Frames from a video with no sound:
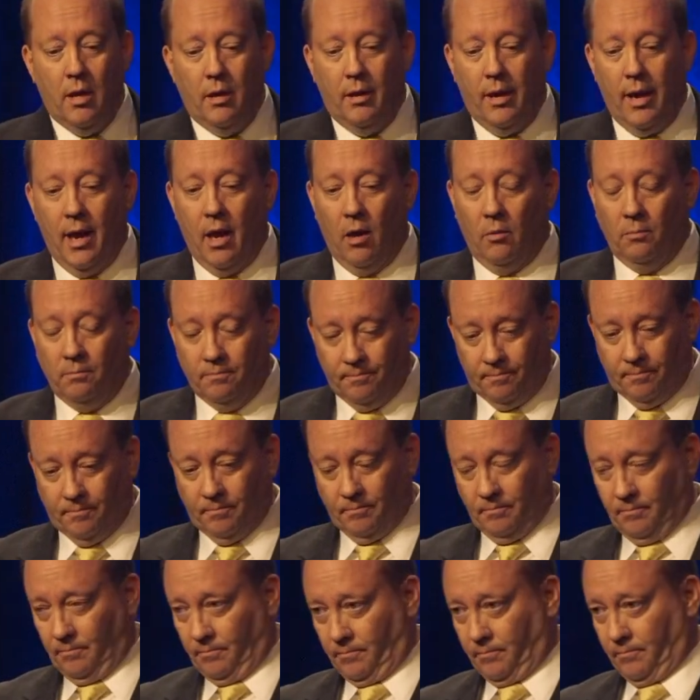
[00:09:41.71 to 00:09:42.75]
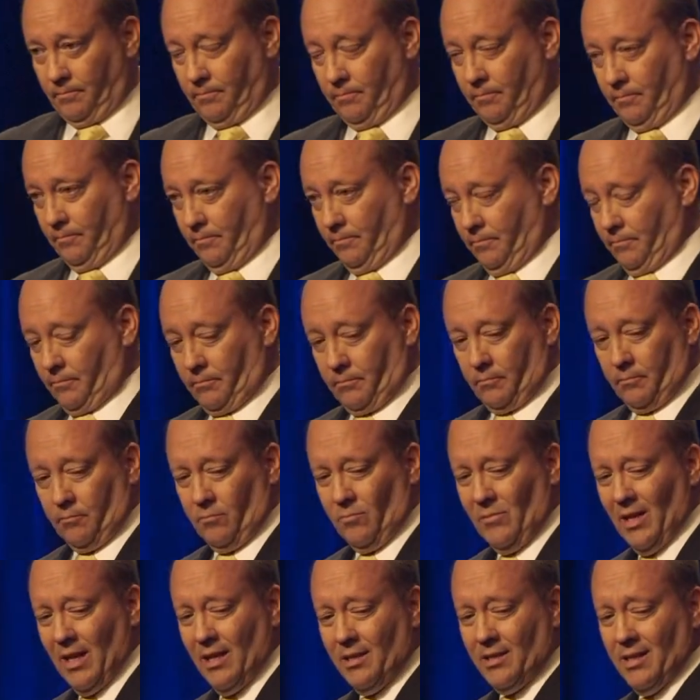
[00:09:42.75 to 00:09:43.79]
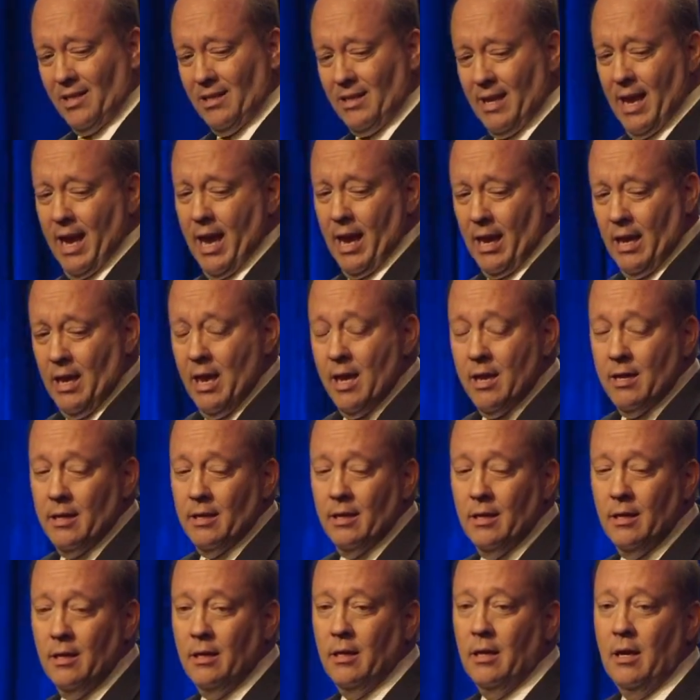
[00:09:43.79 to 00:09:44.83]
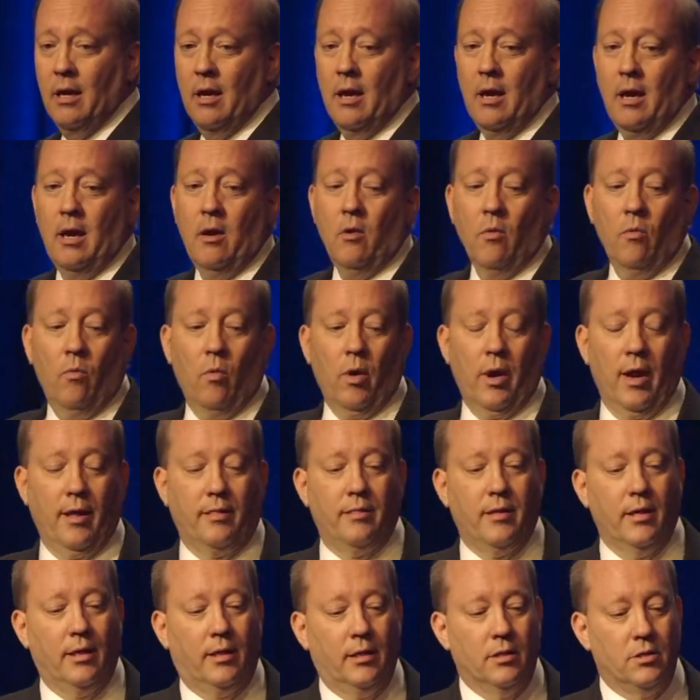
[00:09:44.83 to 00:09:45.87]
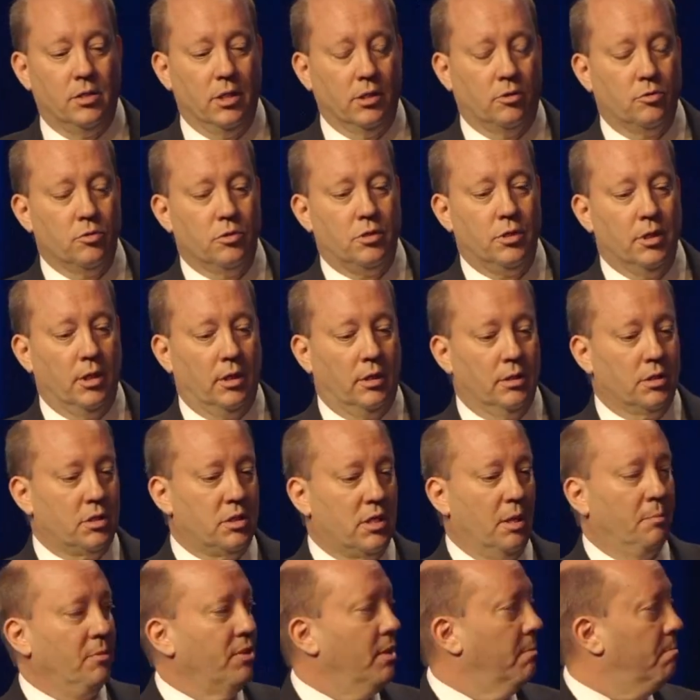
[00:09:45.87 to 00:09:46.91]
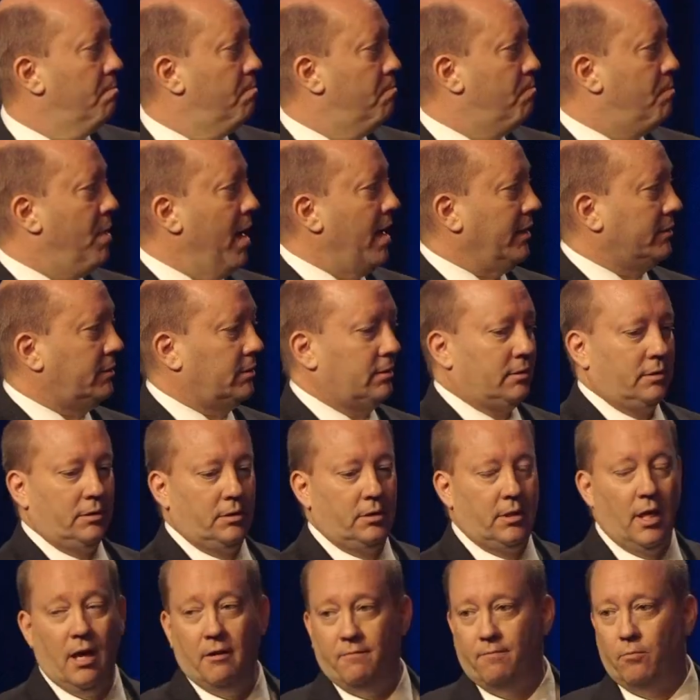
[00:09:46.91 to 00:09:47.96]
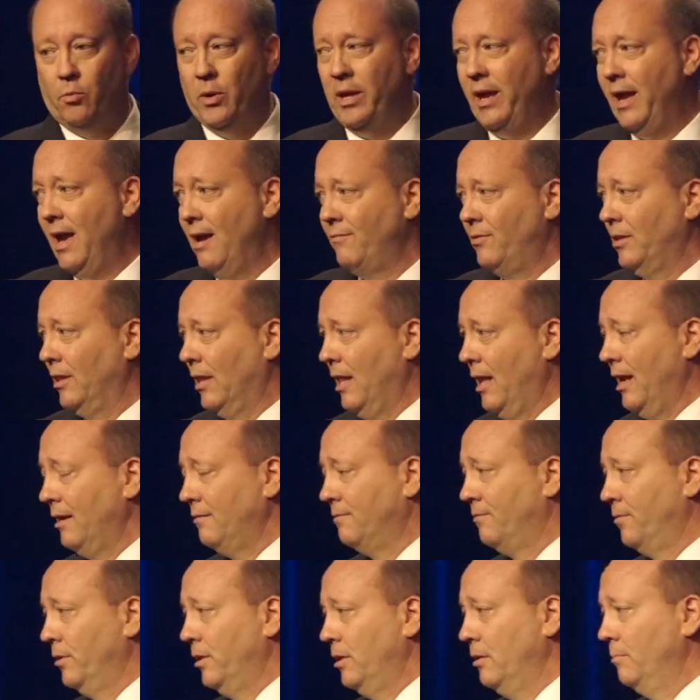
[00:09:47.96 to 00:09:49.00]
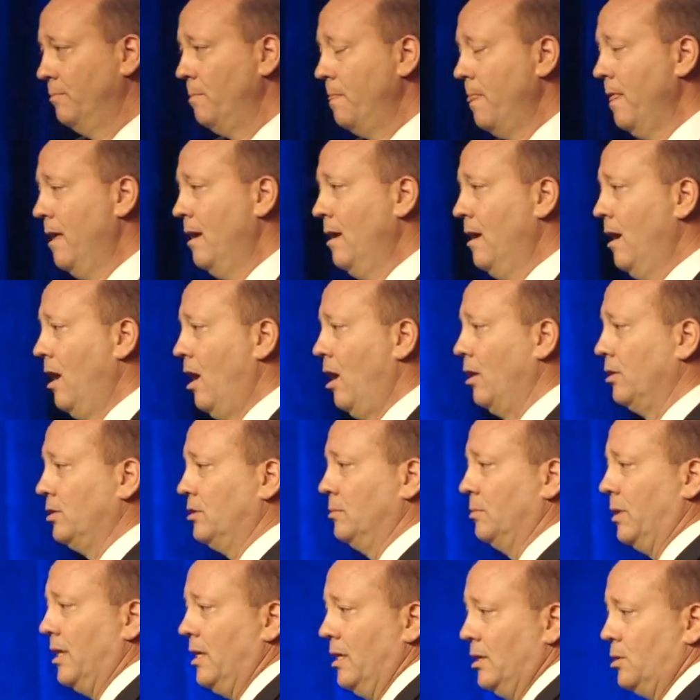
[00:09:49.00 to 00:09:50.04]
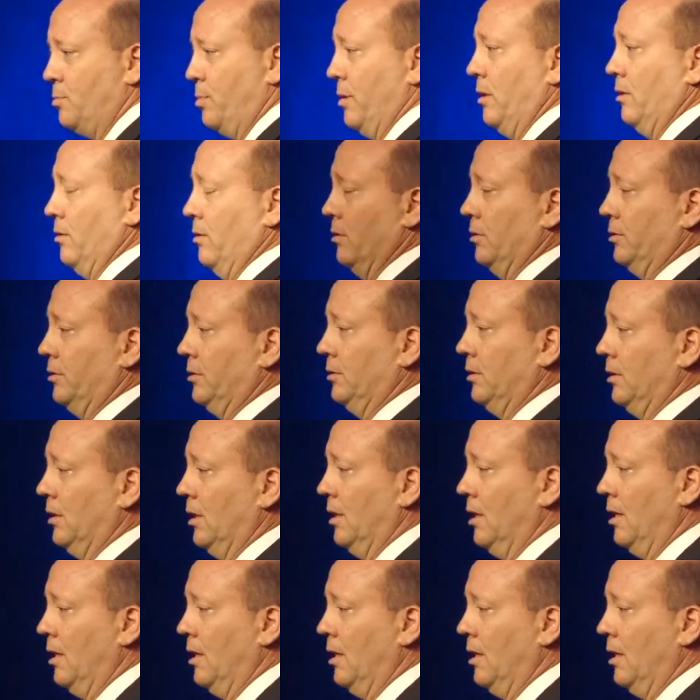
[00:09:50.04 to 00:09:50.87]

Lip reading: Now, today, what I think is interesting is some of the best stuff we have in line for you are some key speakers.